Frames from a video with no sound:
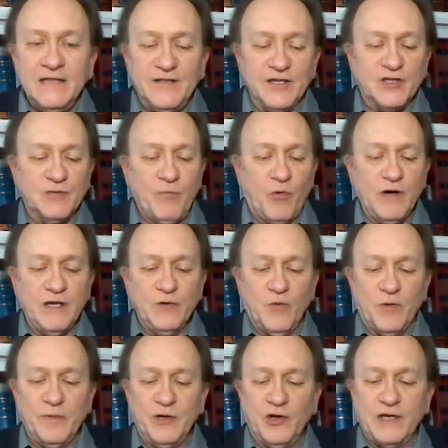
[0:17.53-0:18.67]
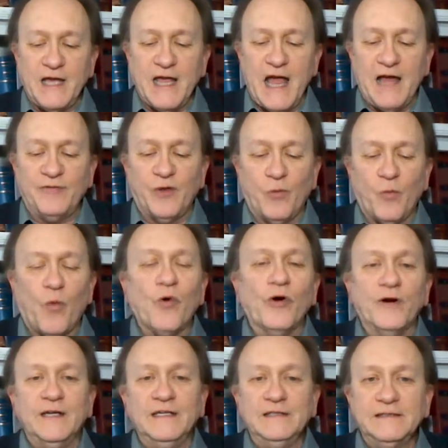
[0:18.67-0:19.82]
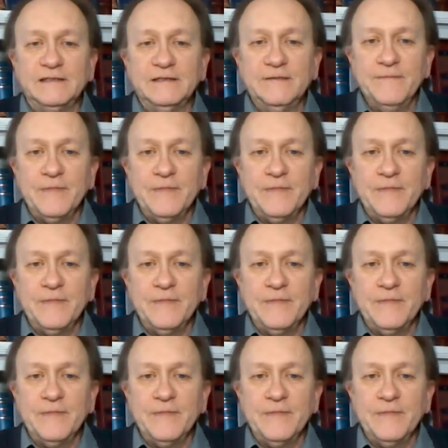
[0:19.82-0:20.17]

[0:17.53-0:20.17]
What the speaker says: This morning we'll be looking at the warnings